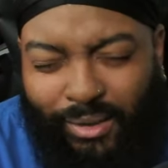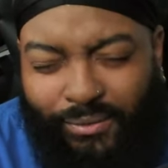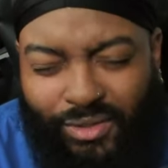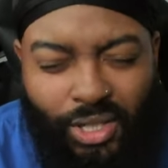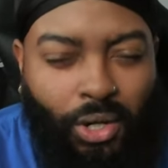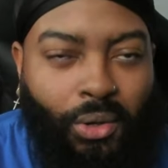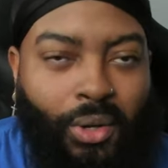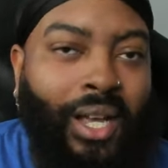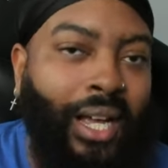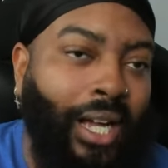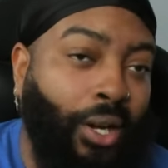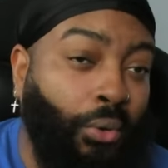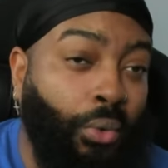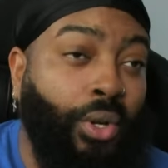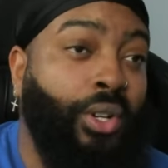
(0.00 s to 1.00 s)
So I
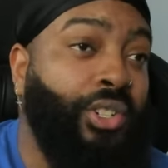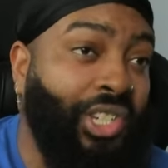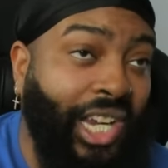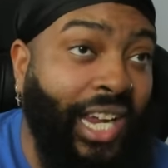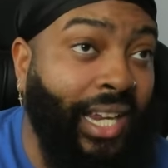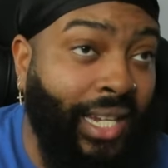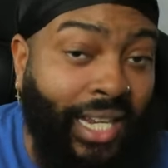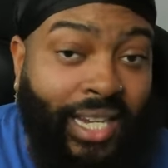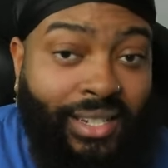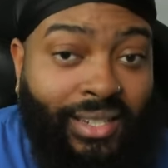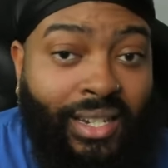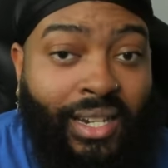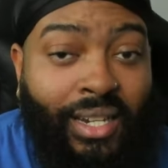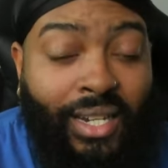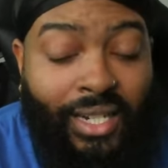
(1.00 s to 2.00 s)
will say this,
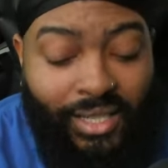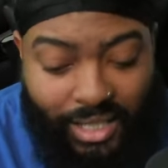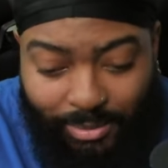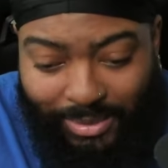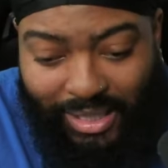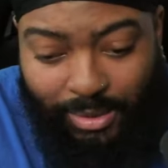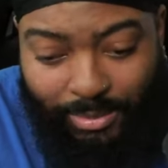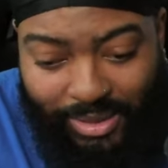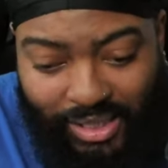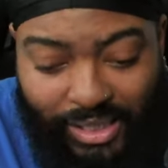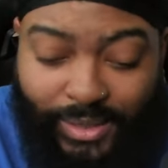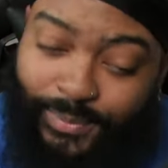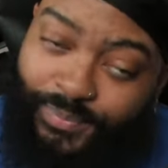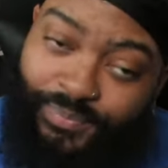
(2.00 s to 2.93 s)
WWE